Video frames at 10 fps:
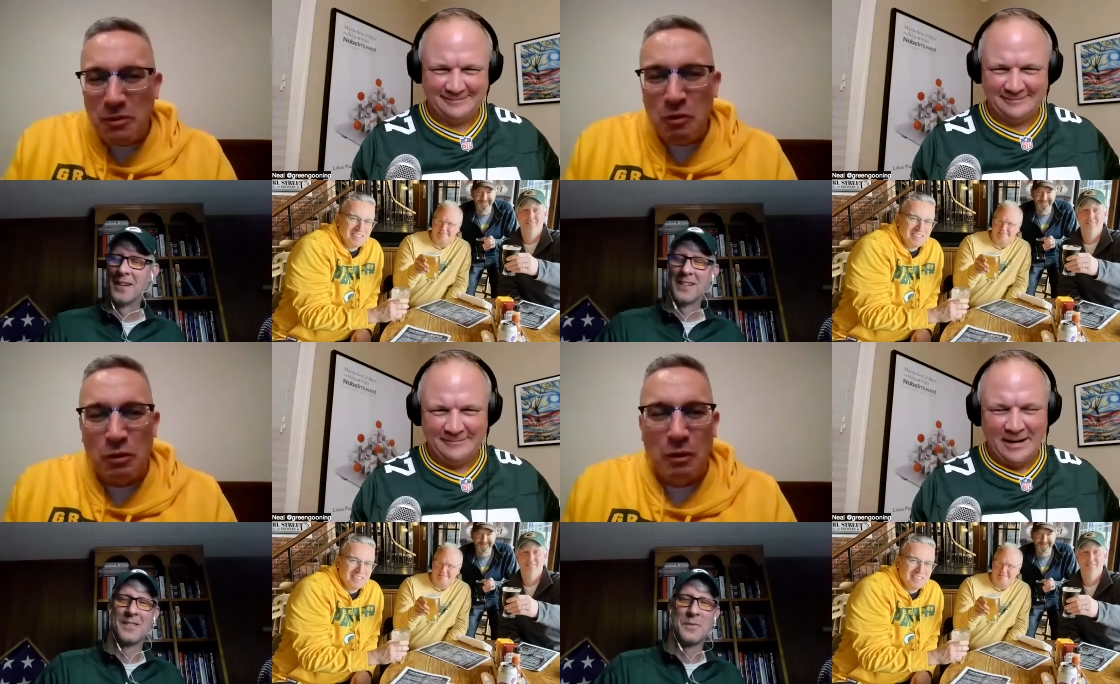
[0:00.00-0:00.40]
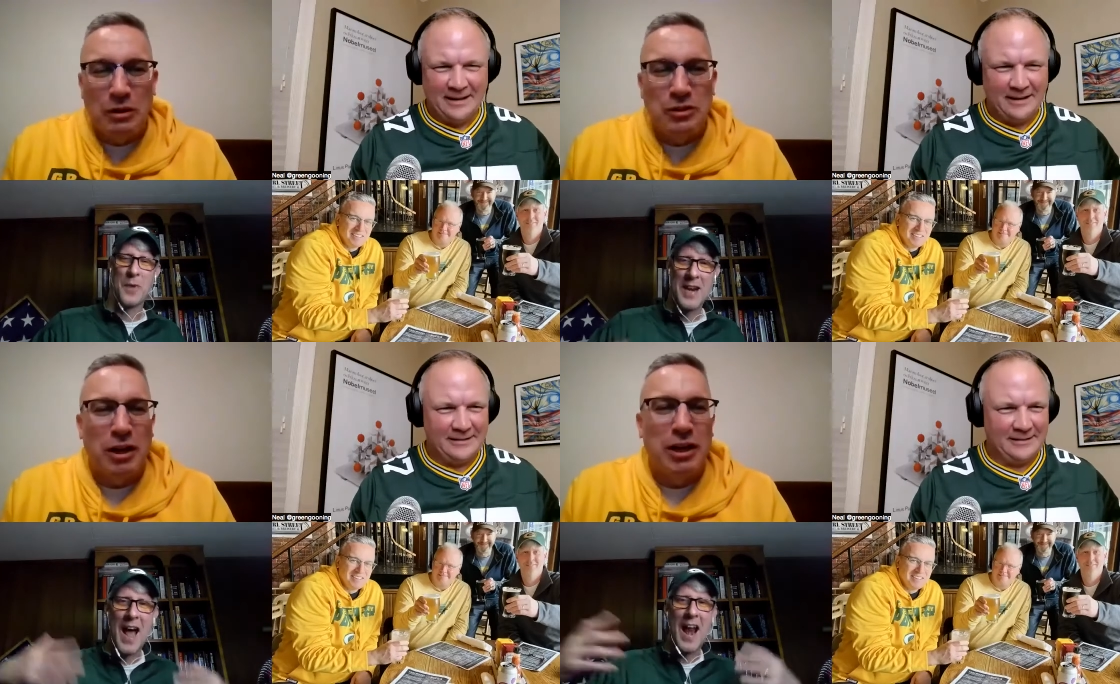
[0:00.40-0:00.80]
Speaker 1: but, when we
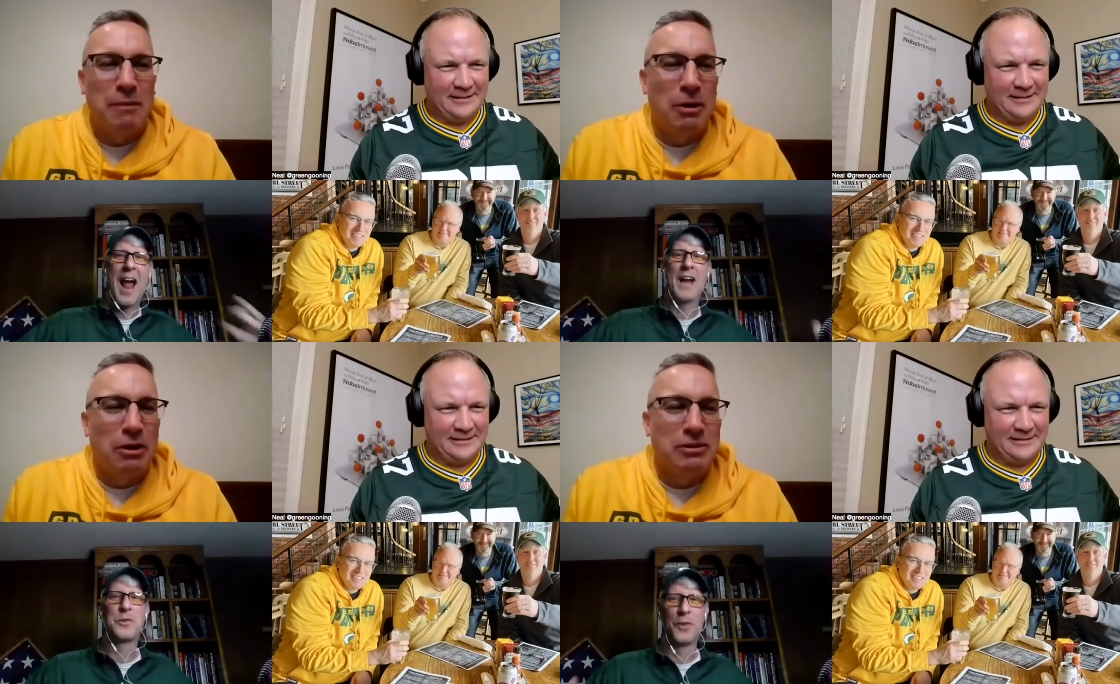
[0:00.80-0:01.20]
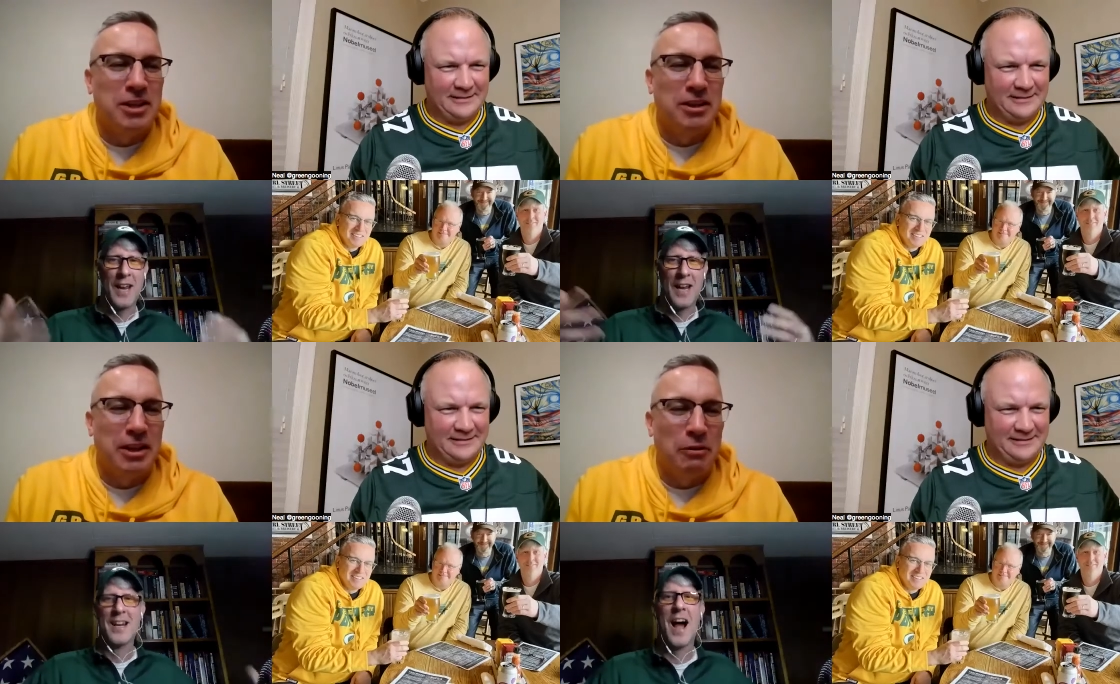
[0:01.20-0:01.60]
were not
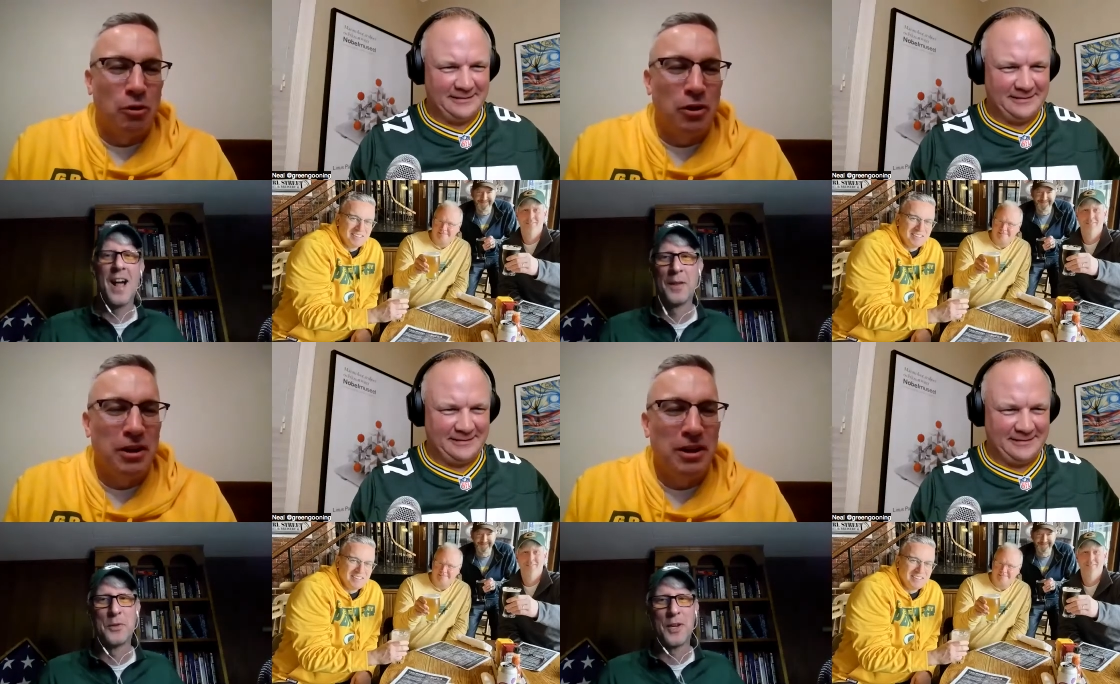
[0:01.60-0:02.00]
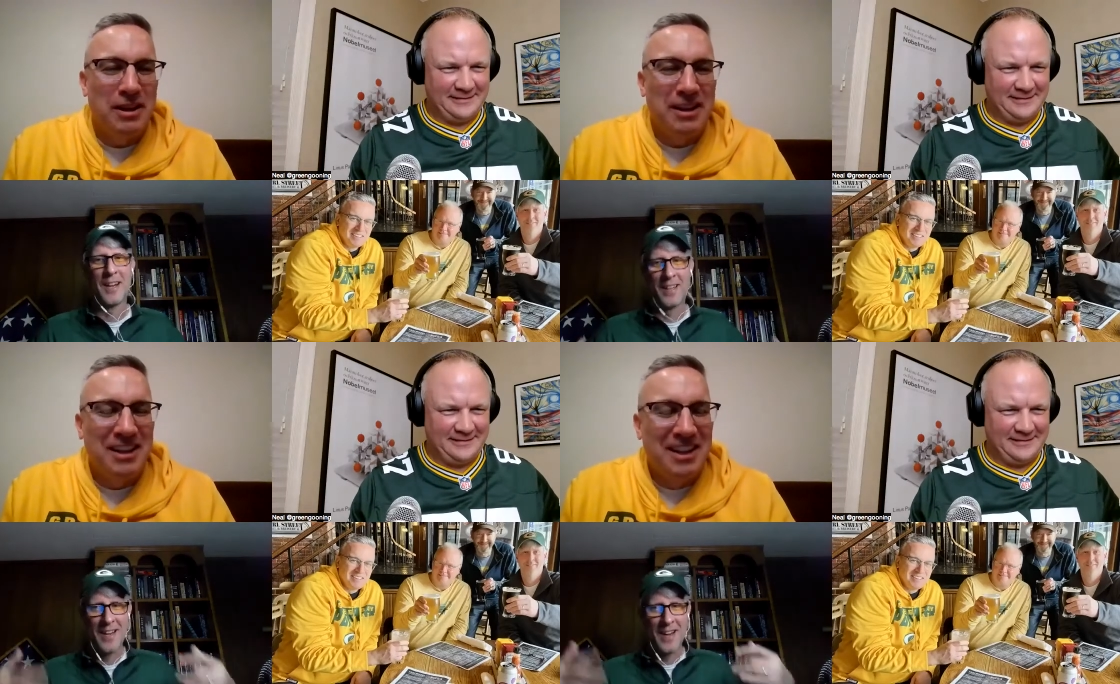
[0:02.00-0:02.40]
actually
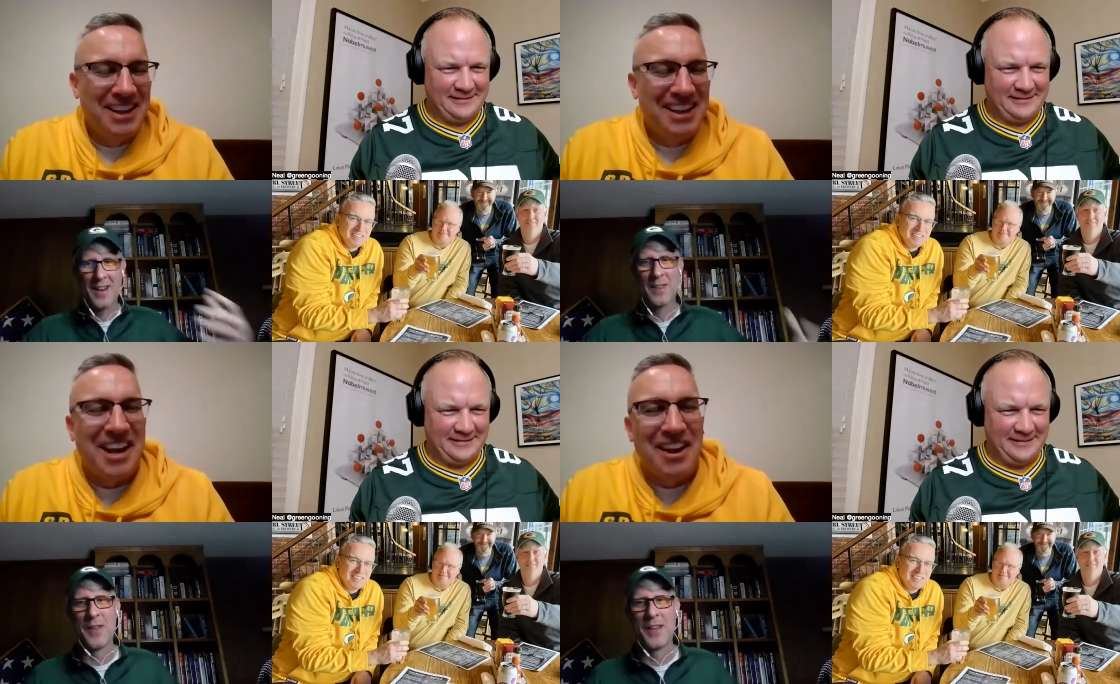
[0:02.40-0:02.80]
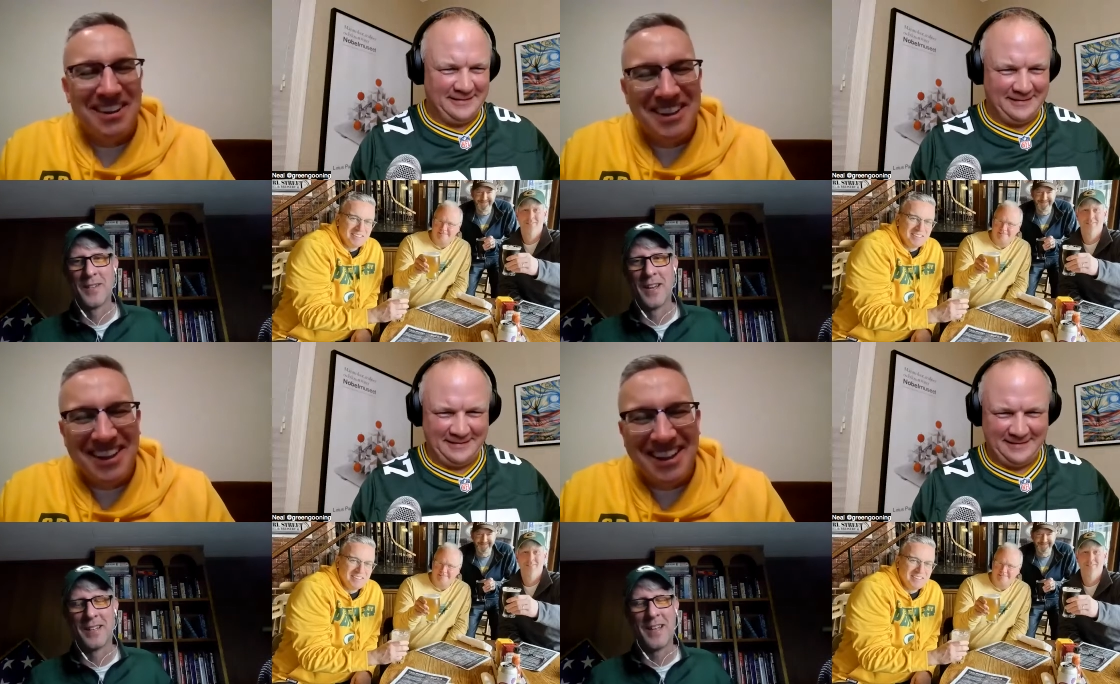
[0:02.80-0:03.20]
acknowledging
Speaker 2: and, and,
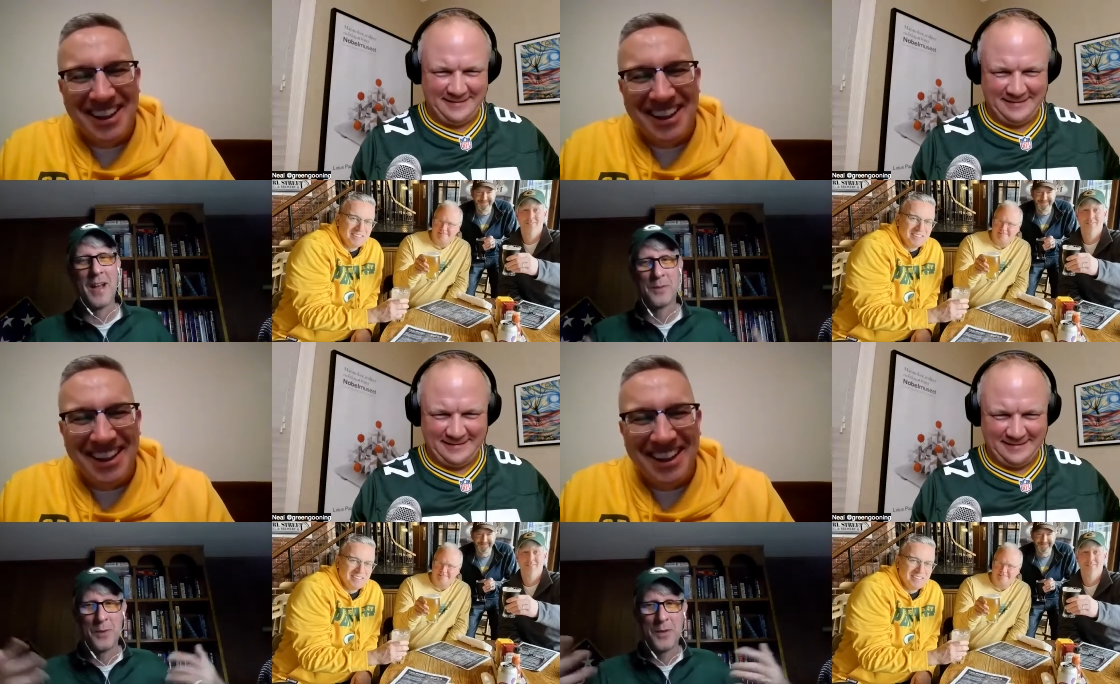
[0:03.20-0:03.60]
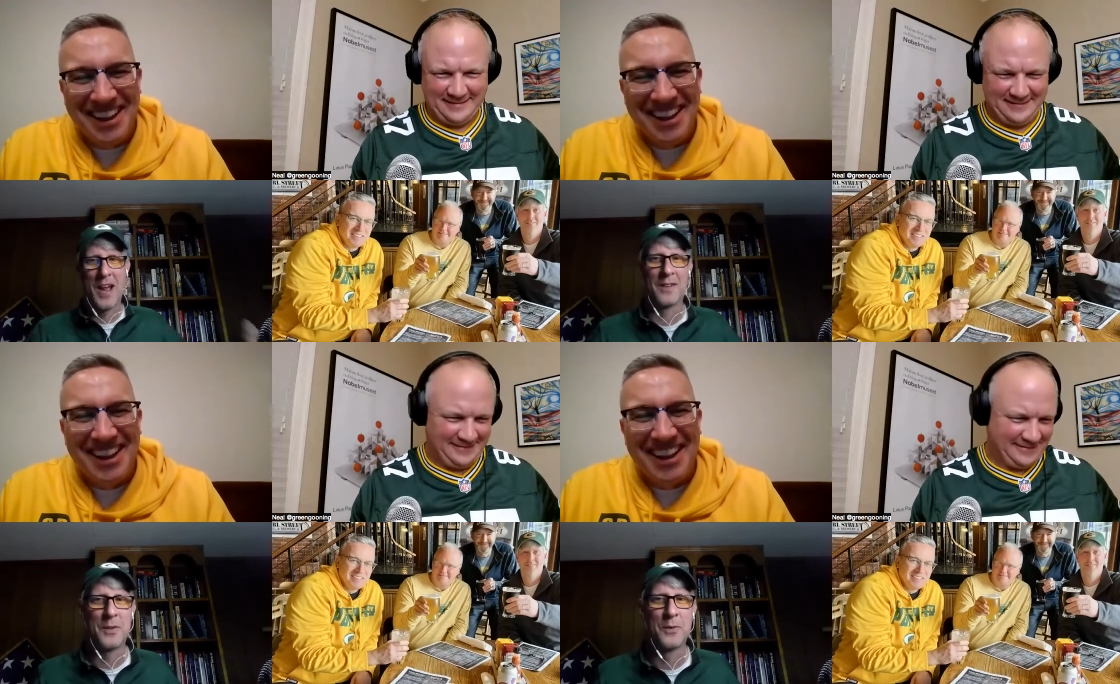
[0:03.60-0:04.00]
things like that. So
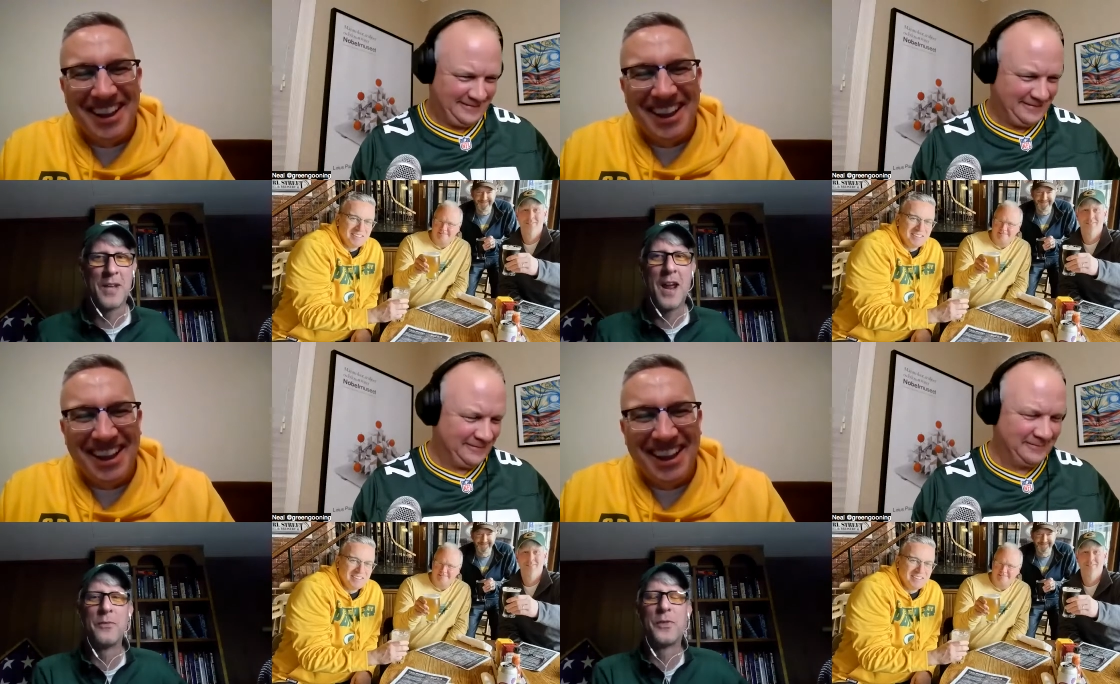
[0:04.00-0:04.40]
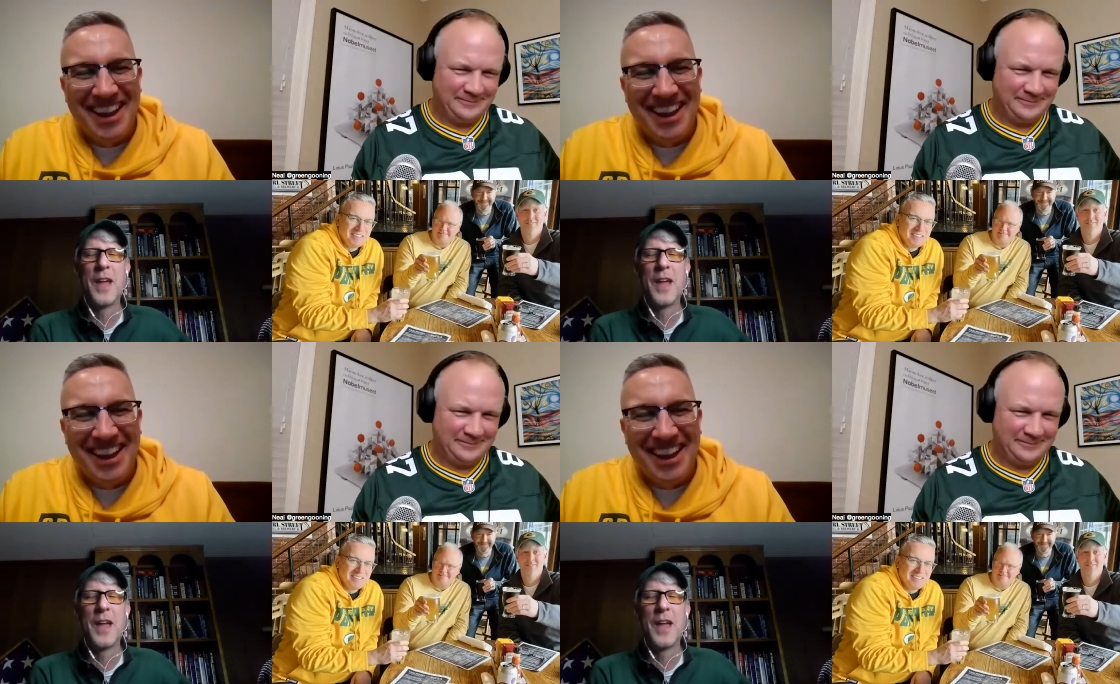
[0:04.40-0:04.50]
yeah, so Dave,